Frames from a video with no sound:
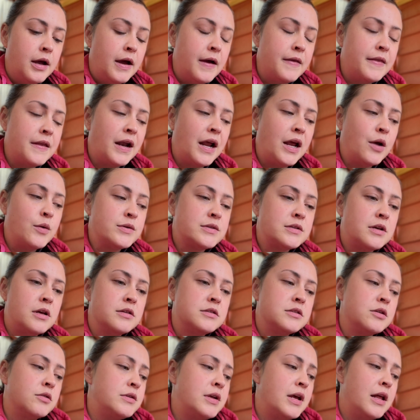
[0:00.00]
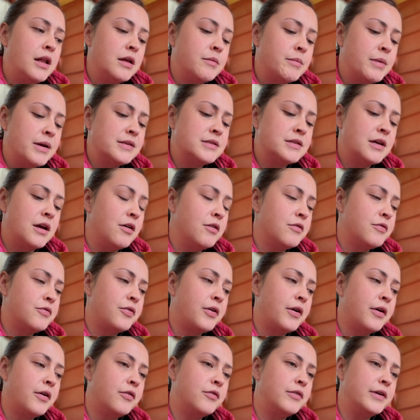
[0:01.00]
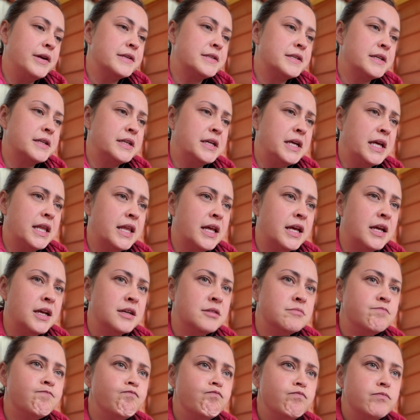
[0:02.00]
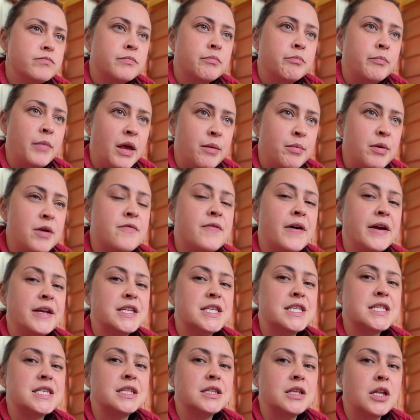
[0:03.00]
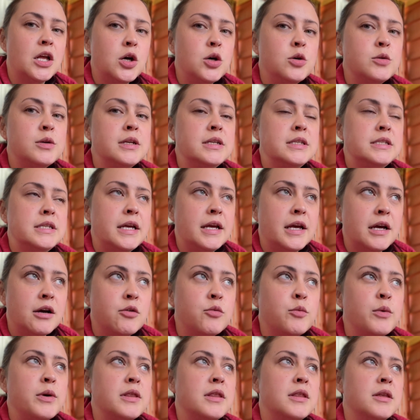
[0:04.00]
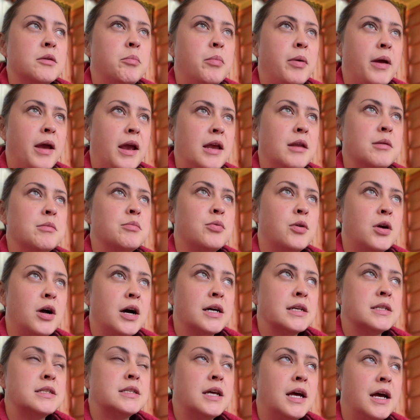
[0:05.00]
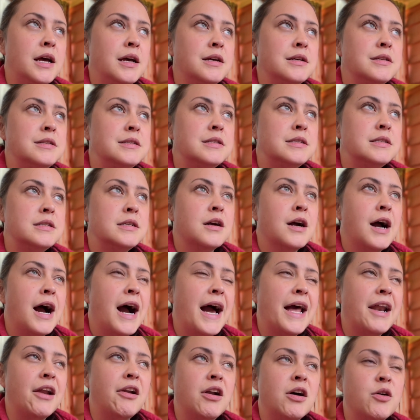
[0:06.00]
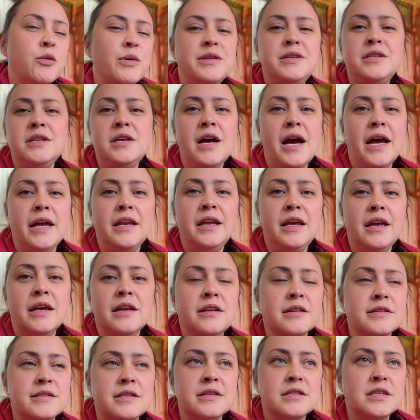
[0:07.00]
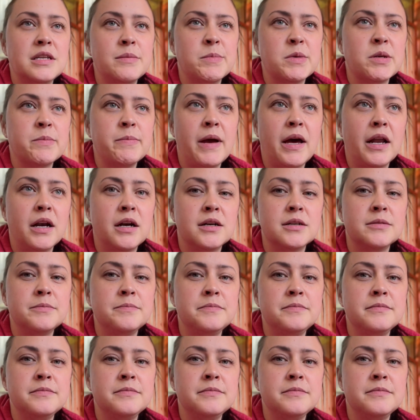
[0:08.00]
And then I was also telling myself recently that maybe if I slowed down with the paint process, I don't know, with DID it doesn't seem to matter.